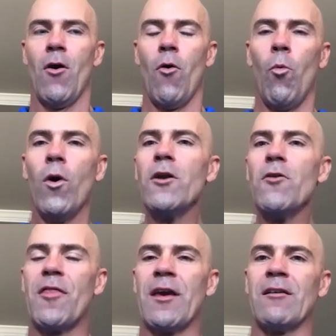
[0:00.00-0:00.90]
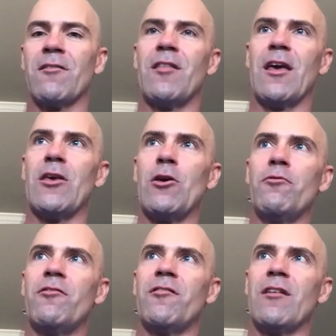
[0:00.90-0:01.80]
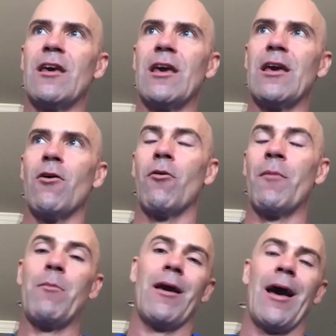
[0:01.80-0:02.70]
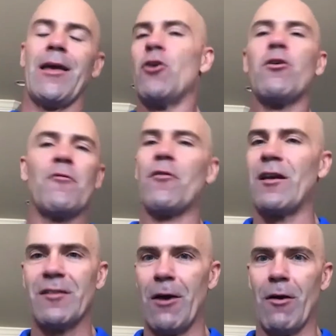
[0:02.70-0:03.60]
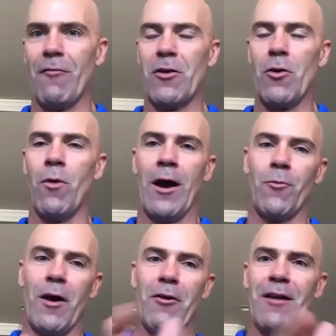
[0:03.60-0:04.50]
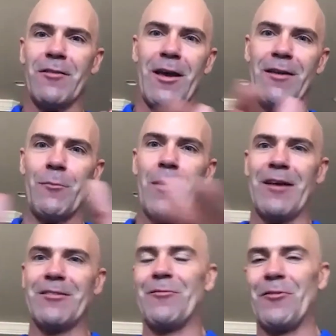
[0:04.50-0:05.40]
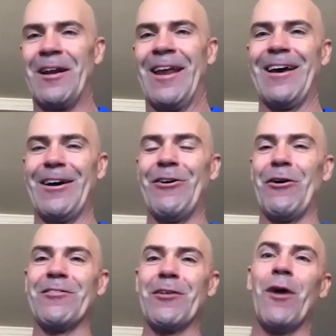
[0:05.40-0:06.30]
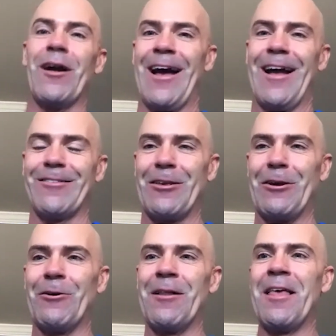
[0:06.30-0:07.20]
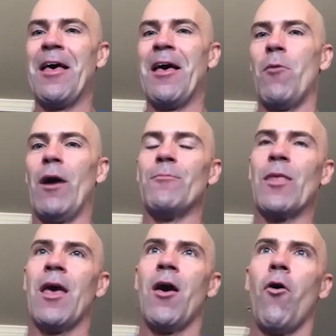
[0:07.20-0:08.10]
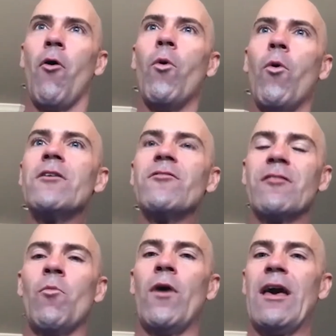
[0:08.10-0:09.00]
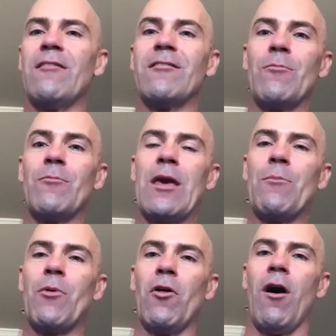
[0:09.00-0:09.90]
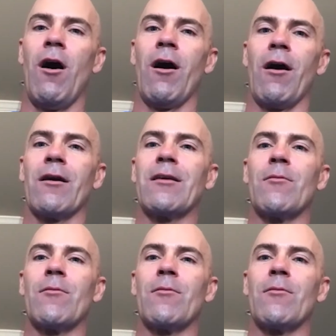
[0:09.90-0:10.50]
what are things that you see, or maybe, and you can phrase it however you want, whether as a positive or as a what not to do, but what are some ways that people are